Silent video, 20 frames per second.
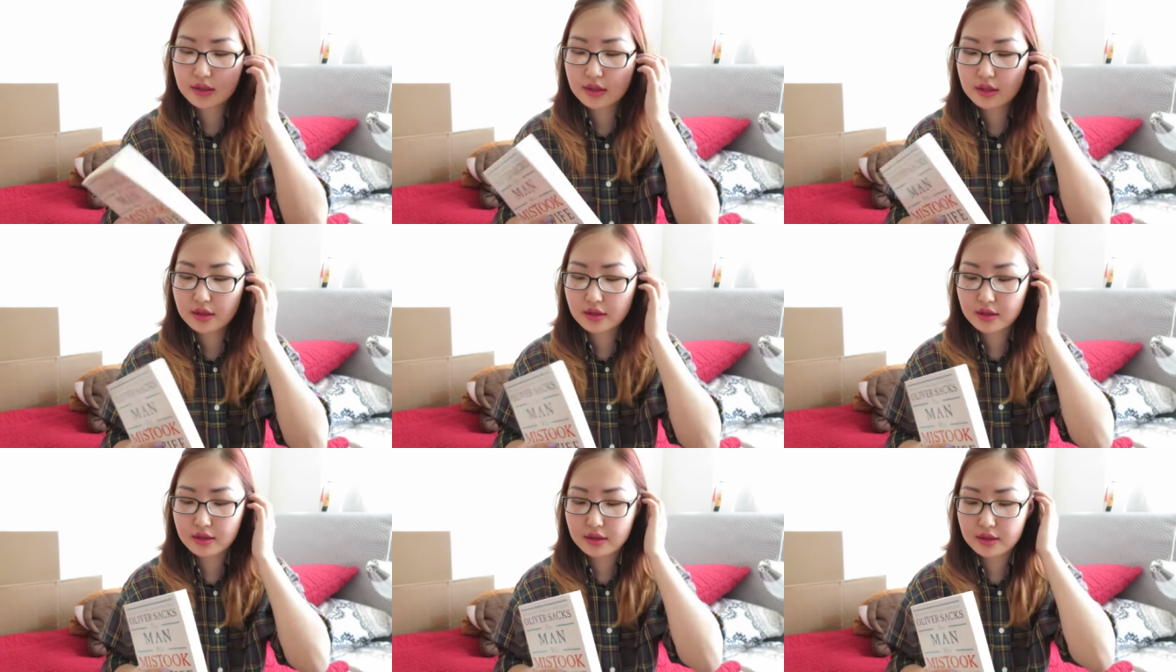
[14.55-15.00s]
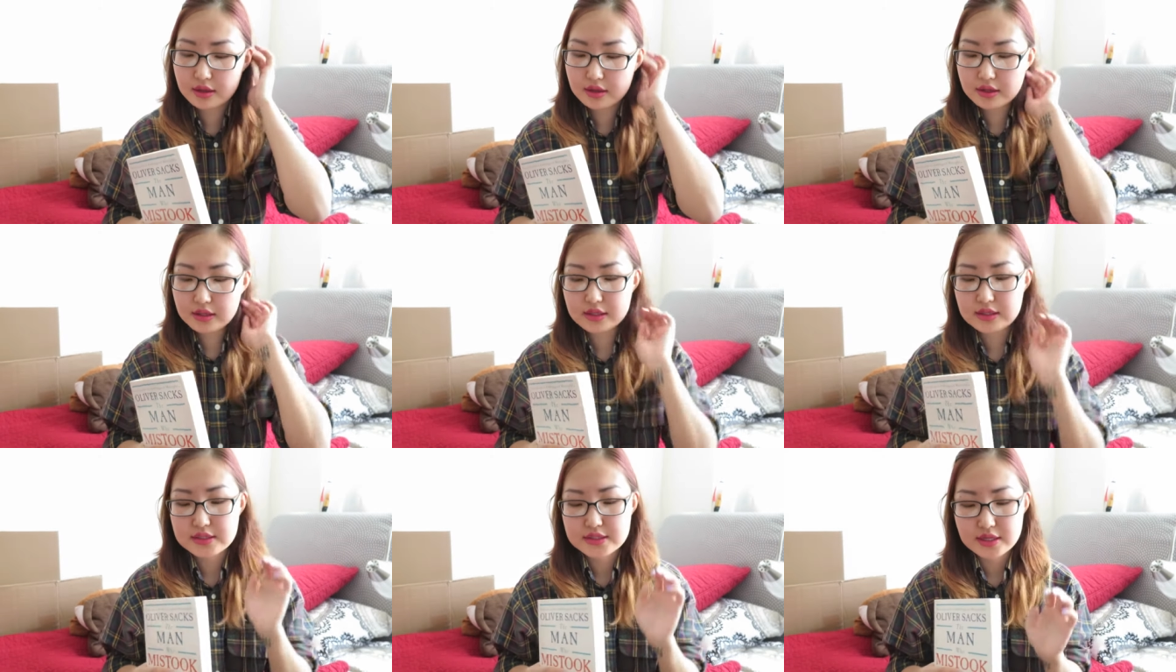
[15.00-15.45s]
eh,
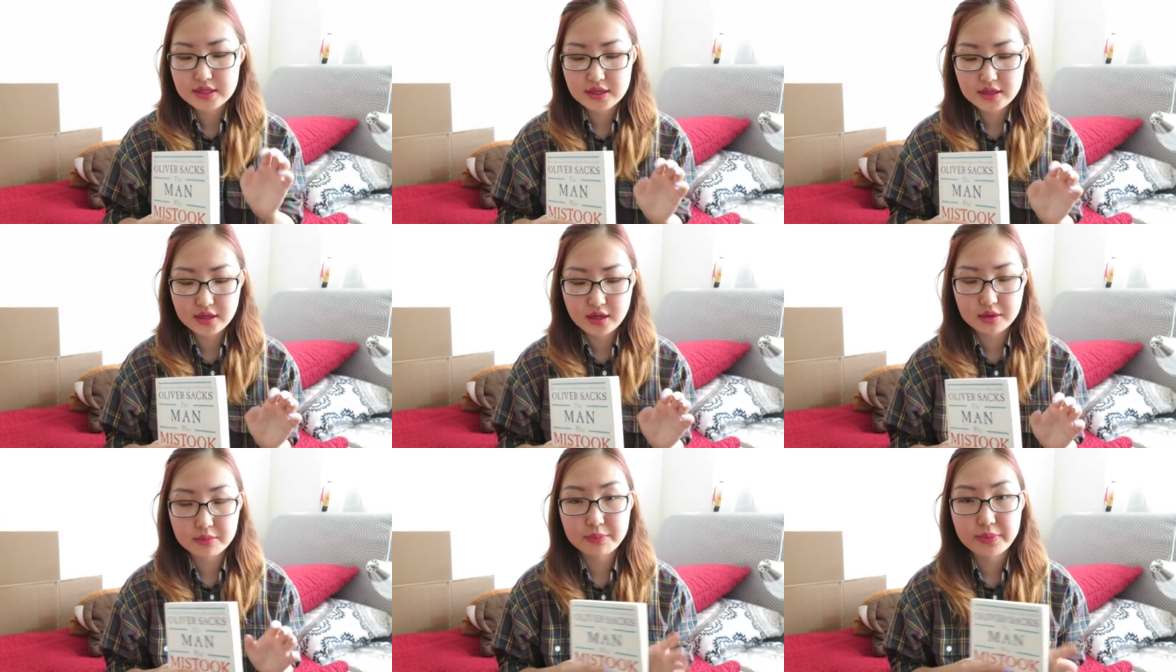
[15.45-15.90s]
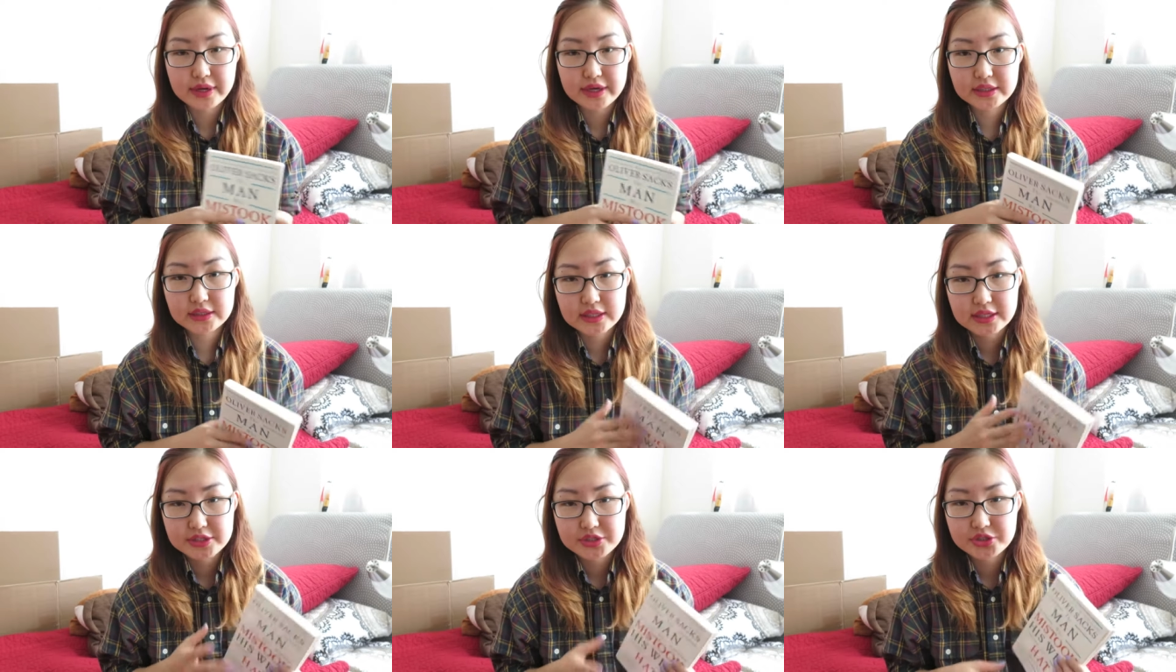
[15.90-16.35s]
is a
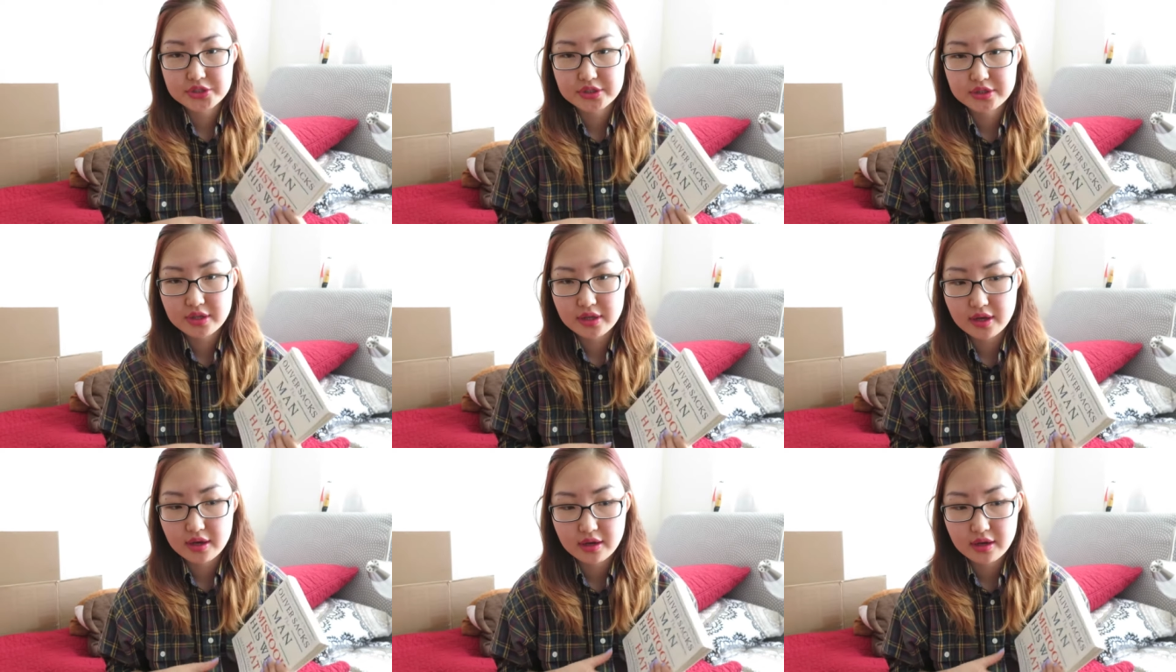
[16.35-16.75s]
compilation